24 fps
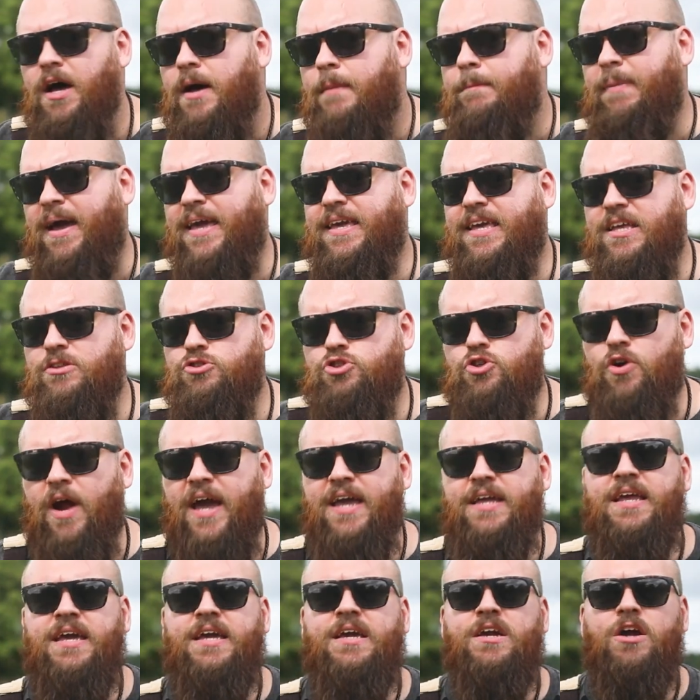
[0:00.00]
making
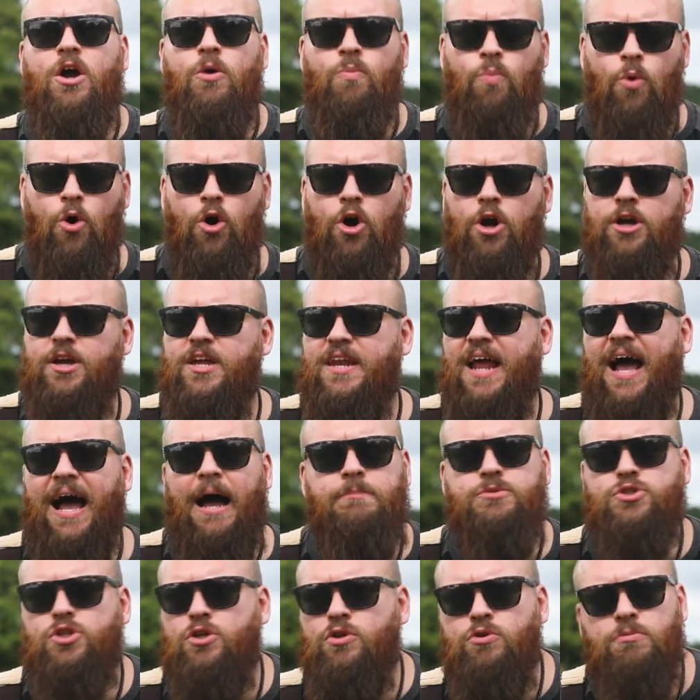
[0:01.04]
training and work an
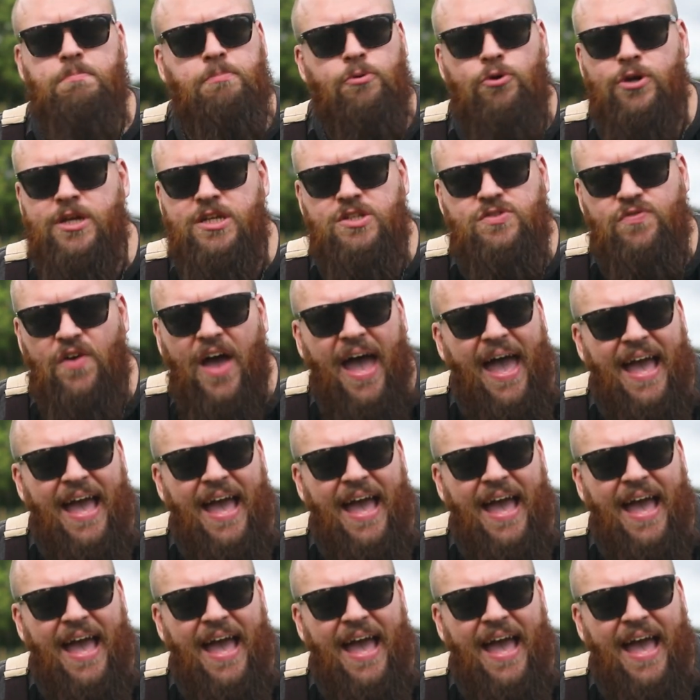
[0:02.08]
absolute breeze for